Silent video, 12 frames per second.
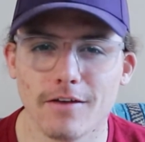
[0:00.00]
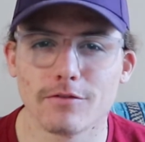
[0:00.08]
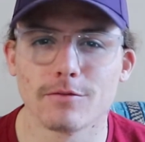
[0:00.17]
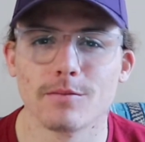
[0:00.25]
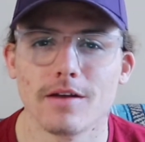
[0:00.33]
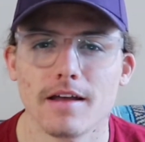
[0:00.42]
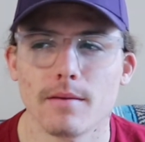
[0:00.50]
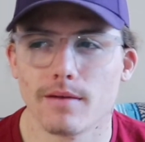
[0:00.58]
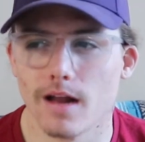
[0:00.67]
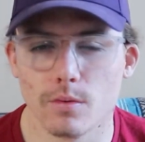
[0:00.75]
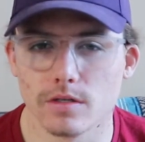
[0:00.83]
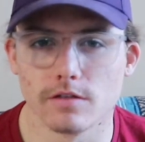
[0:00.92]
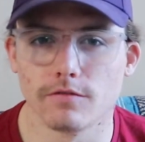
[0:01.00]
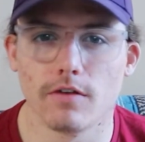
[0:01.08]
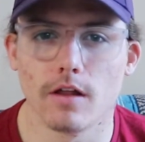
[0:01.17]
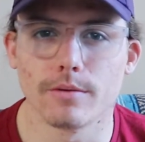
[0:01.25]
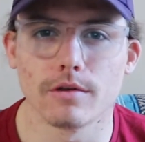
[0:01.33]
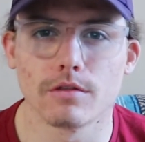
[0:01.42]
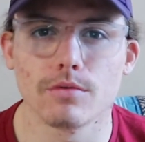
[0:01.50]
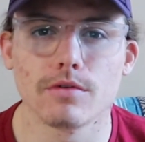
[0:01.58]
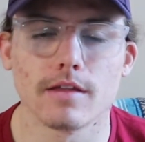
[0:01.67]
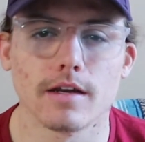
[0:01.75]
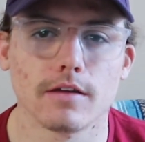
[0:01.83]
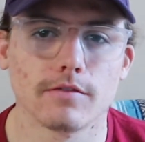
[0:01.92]
love him, but I wasn't following
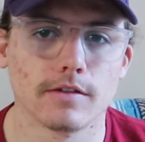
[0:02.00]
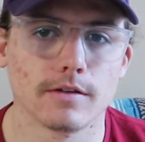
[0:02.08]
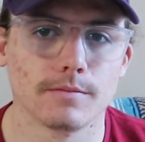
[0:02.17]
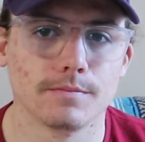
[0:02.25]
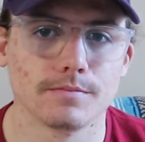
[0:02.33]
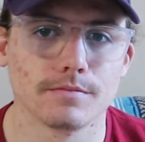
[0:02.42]
through with any of it,